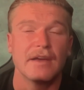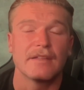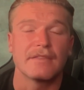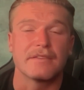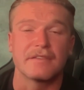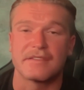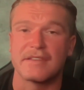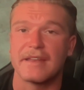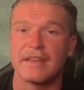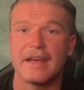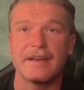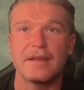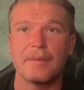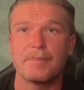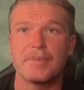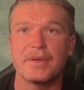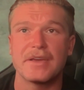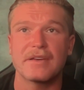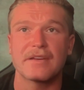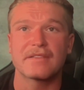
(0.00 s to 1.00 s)
does it end up
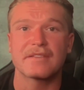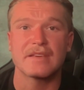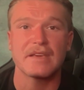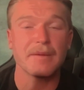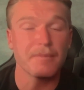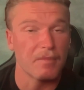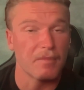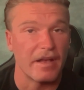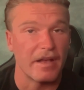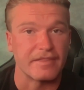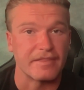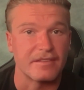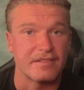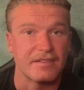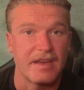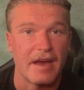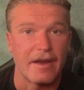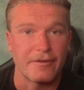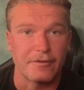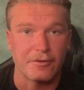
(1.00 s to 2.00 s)
being a team like the
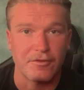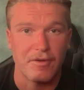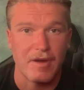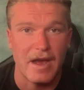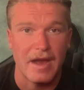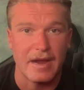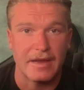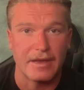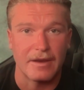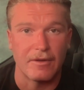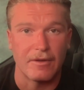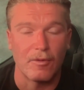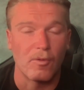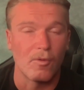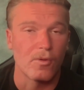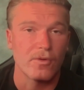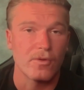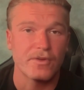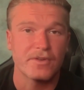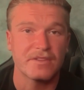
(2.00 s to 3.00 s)
Seattle Kraken,
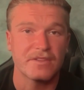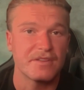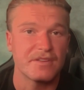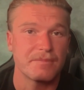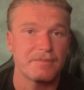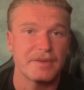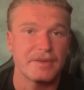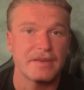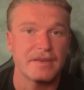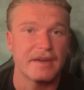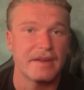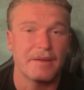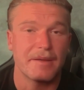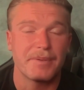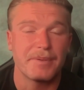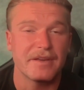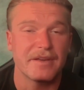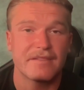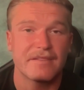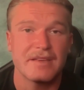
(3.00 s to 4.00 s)
or does it be end up
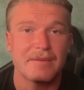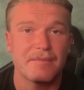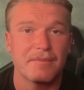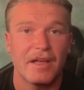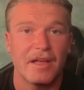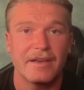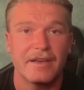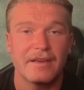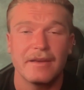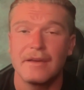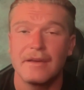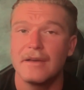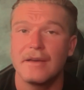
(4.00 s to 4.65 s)
being a team like